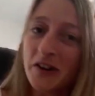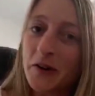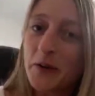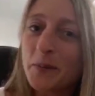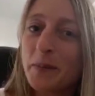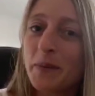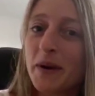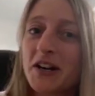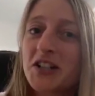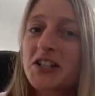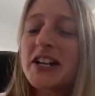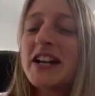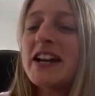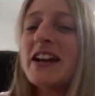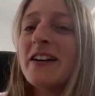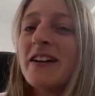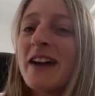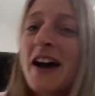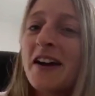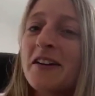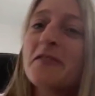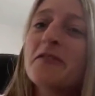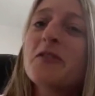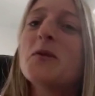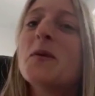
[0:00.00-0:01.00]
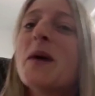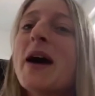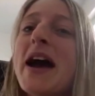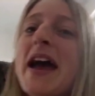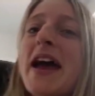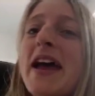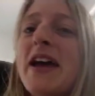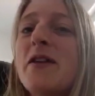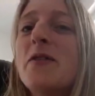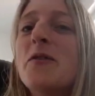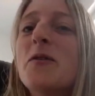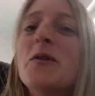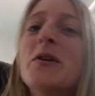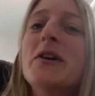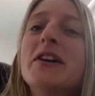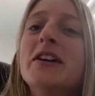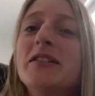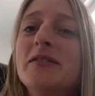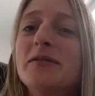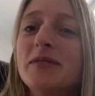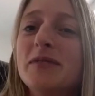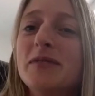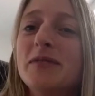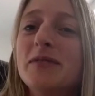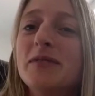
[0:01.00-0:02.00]
brush hair out of the way
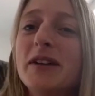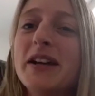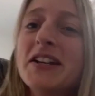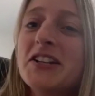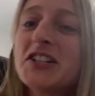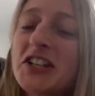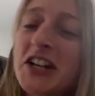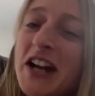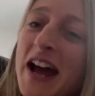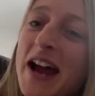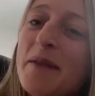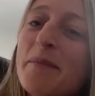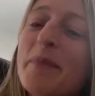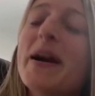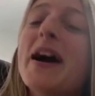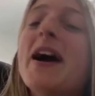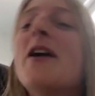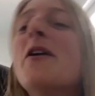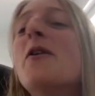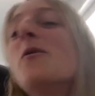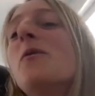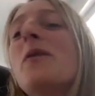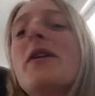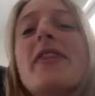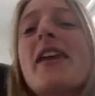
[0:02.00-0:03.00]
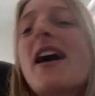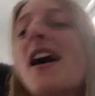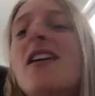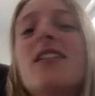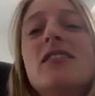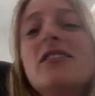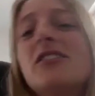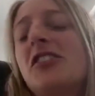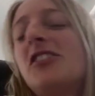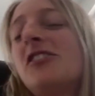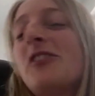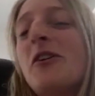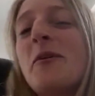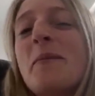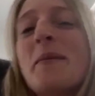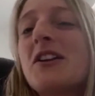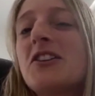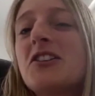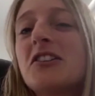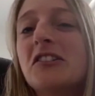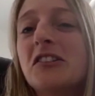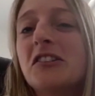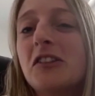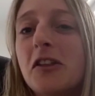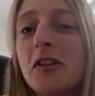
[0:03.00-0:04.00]
or itch an eyebrow without so
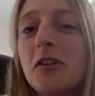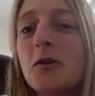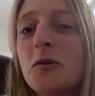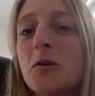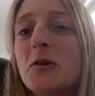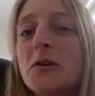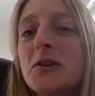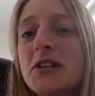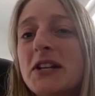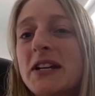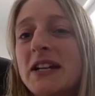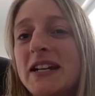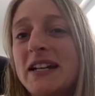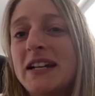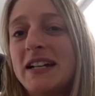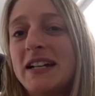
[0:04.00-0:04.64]
much as a thought.